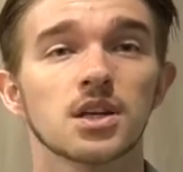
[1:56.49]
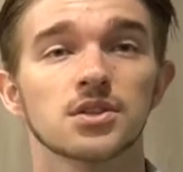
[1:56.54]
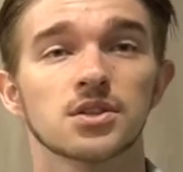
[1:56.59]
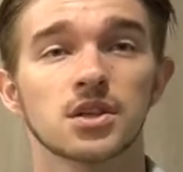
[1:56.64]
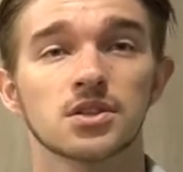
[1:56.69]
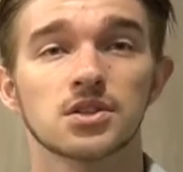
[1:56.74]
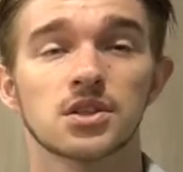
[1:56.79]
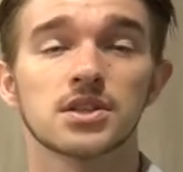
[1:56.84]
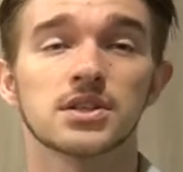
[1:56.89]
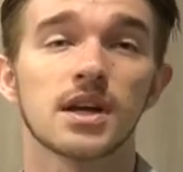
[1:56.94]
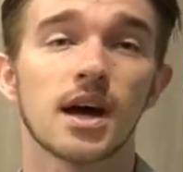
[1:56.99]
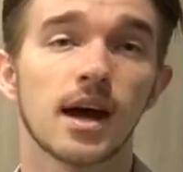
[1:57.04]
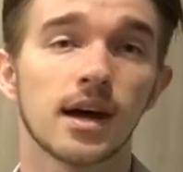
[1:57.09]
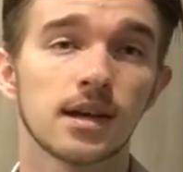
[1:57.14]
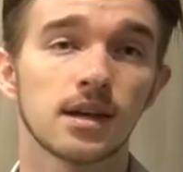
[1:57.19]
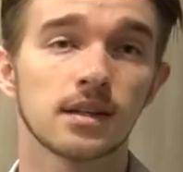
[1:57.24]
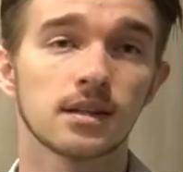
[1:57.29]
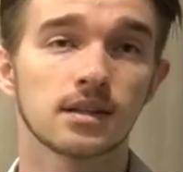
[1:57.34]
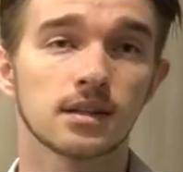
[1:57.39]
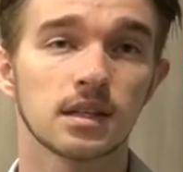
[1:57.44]
such as
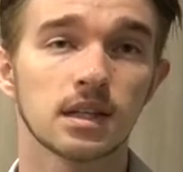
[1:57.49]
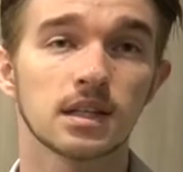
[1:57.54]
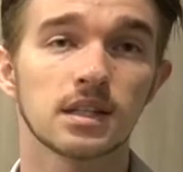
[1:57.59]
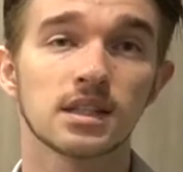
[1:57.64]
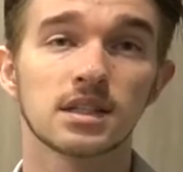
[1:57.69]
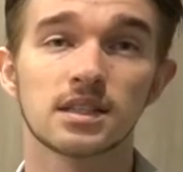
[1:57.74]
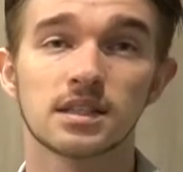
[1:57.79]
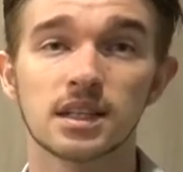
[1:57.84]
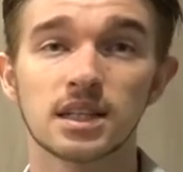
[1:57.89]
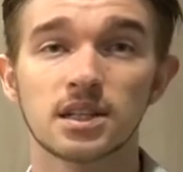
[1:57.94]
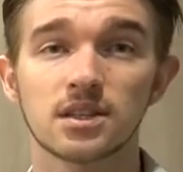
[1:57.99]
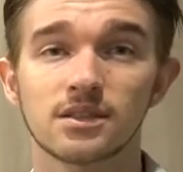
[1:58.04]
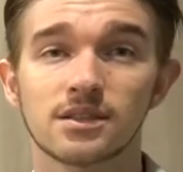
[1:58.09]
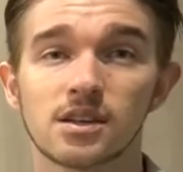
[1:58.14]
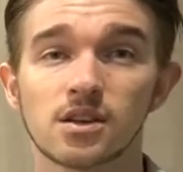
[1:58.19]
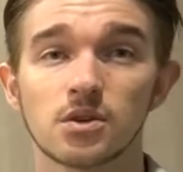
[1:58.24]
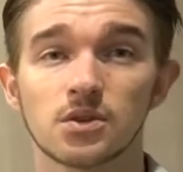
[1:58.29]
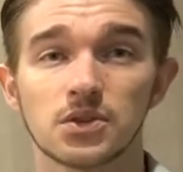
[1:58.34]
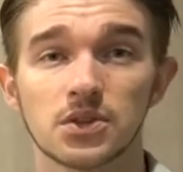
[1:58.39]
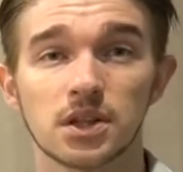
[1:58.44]
IEC
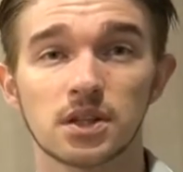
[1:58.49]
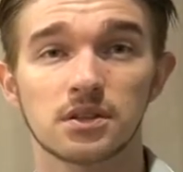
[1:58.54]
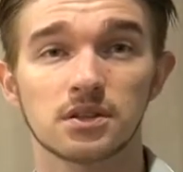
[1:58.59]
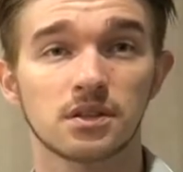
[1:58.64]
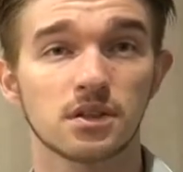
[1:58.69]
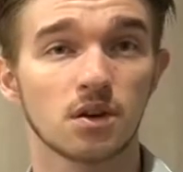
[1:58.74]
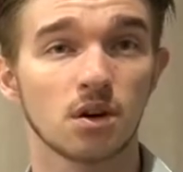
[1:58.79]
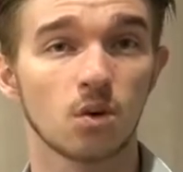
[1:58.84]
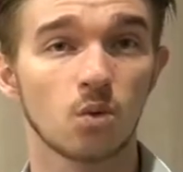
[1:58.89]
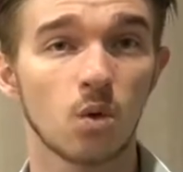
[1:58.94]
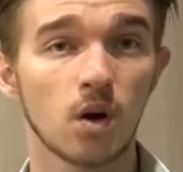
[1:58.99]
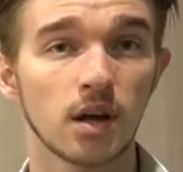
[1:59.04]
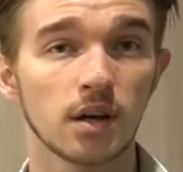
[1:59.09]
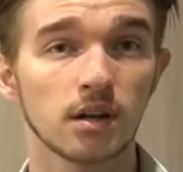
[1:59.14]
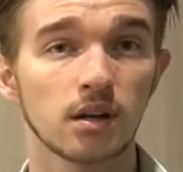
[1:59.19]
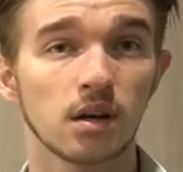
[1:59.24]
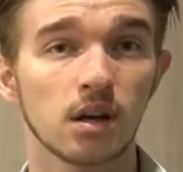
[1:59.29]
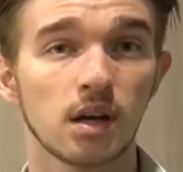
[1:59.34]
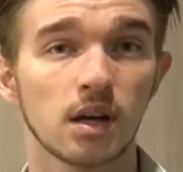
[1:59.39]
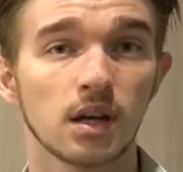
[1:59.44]

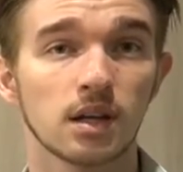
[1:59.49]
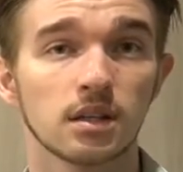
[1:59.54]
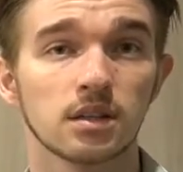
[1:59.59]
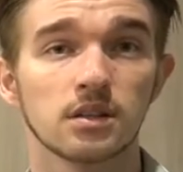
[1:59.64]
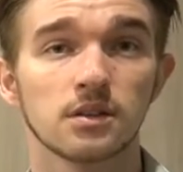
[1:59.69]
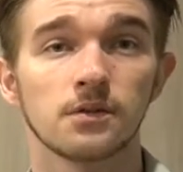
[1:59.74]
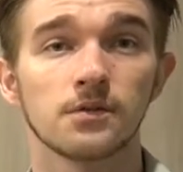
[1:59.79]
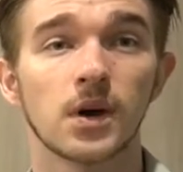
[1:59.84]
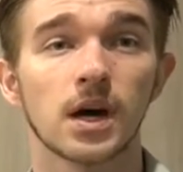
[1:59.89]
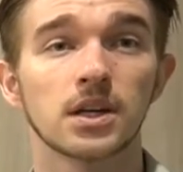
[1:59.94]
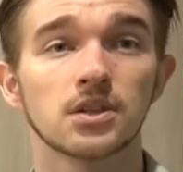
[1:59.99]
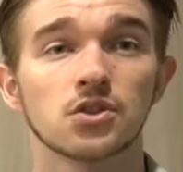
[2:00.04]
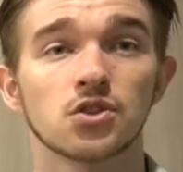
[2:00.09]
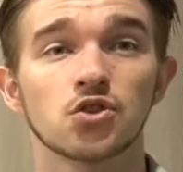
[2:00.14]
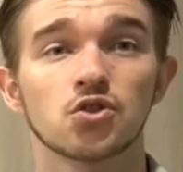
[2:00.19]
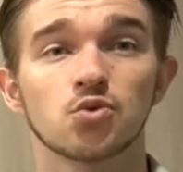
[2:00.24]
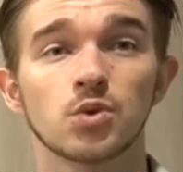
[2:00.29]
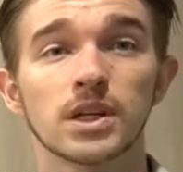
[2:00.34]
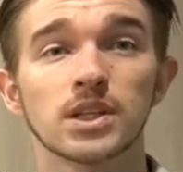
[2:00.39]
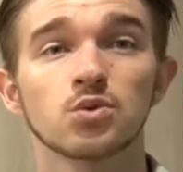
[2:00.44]
60601 define
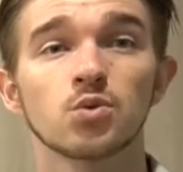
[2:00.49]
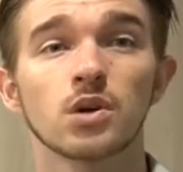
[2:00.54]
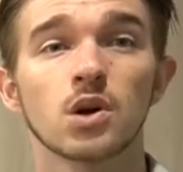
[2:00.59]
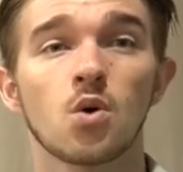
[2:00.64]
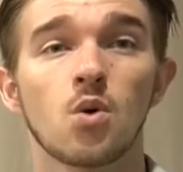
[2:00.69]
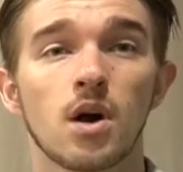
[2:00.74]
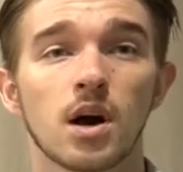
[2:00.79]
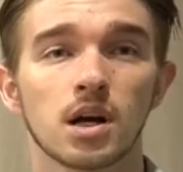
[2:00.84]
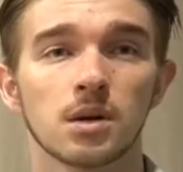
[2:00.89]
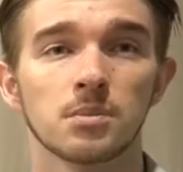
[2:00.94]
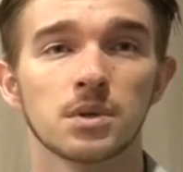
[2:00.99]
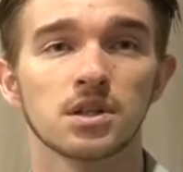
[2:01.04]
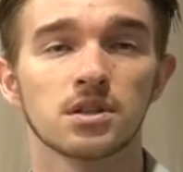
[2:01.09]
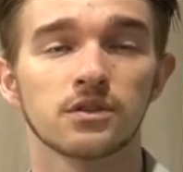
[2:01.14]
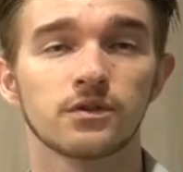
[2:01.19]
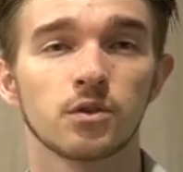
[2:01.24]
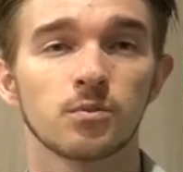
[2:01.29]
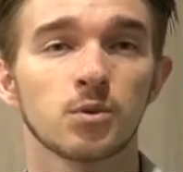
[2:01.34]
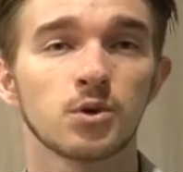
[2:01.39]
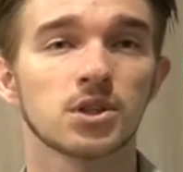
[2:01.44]
strict
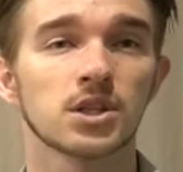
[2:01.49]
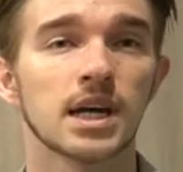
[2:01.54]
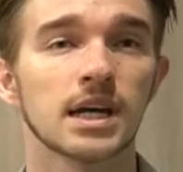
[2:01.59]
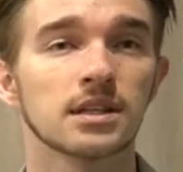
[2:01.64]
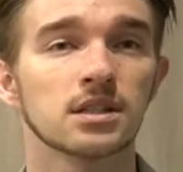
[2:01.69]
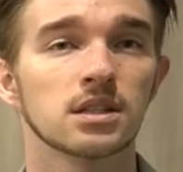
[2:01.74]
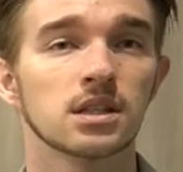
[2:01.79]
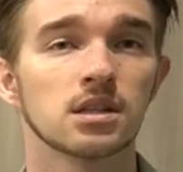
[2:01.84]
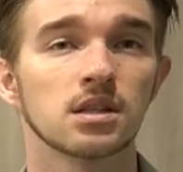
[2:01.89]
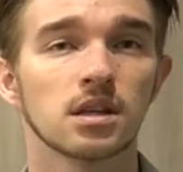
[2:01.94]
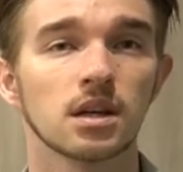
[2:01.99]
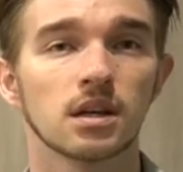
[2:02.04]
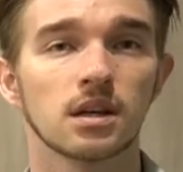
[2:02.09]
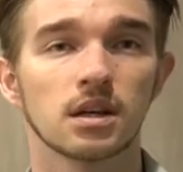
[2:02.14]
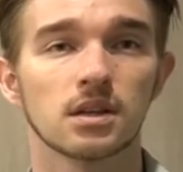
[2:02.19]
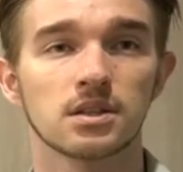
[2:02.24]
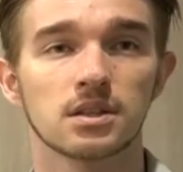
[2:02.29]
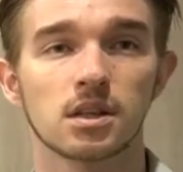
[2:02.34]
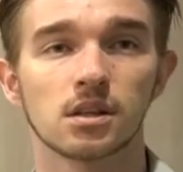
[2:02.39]
requirements for protection against